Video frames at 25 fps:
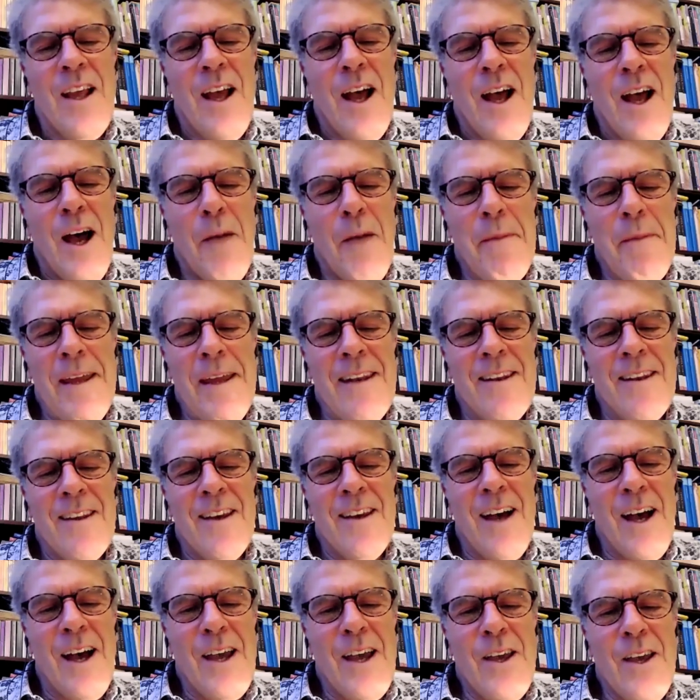I mean,
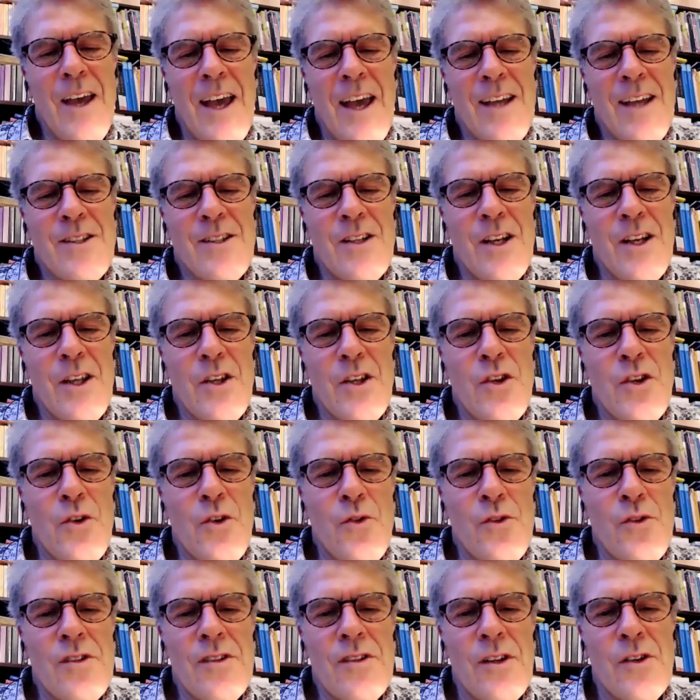I actually
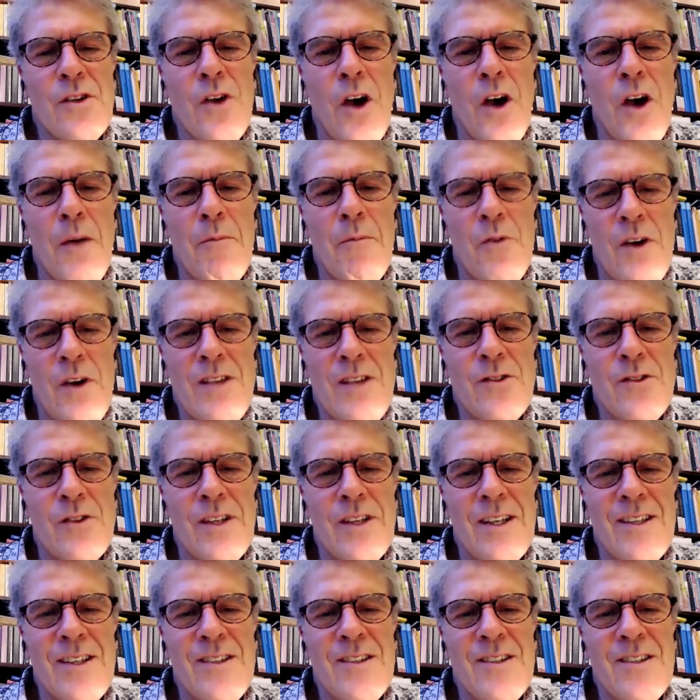use the term
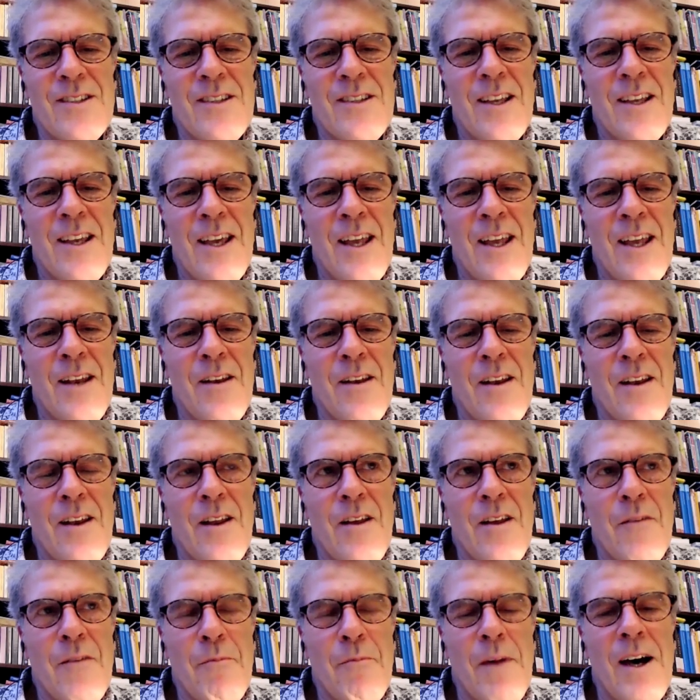resonance in
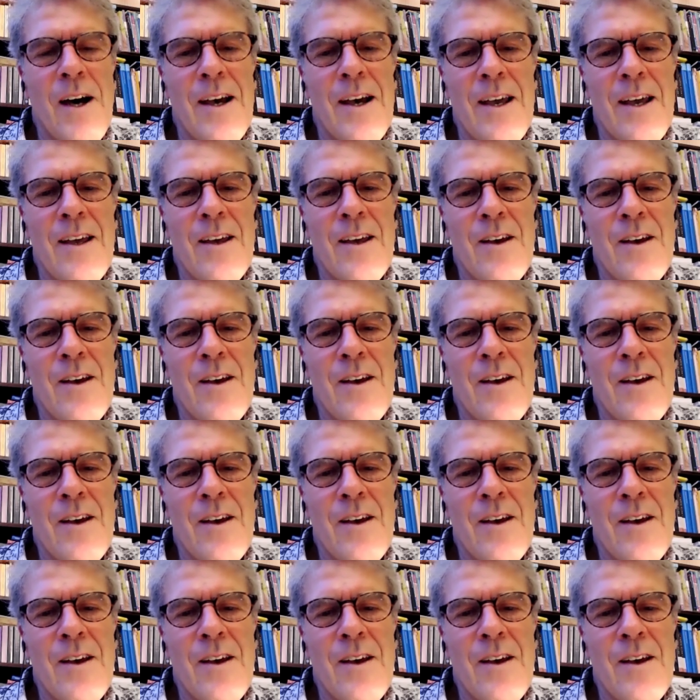my